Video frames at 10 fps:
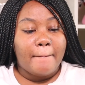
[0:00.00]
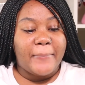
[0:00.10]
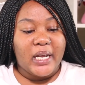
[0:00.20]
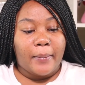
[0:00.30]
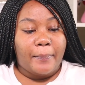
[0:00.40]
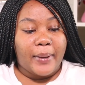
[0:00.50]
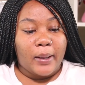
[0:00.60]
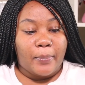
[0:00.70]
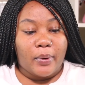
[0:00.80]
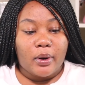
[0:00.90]
Big
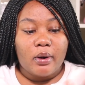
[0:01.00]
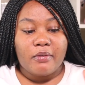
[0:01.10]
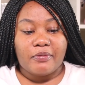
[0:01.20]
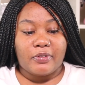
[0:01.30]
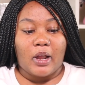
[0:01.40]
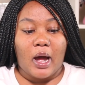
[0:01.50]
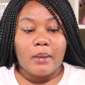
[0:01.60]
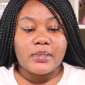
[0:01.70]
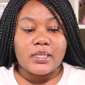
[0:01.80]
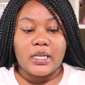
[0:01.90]
Paper,
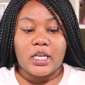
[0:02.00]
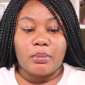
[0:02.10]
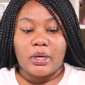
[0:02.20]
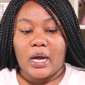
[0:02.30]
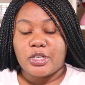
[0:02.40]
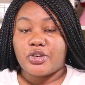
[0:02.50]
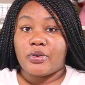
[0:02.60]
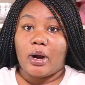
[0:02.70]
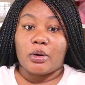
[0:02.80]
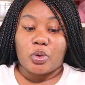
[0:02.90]
Flops, Nicki Minaj,
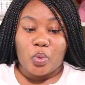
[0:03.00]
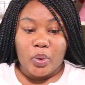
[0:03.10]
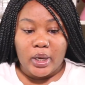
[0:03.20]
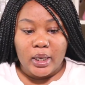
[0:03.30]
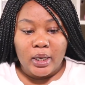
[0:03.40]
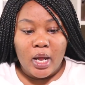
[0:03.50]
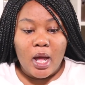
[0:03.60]
Crown Queen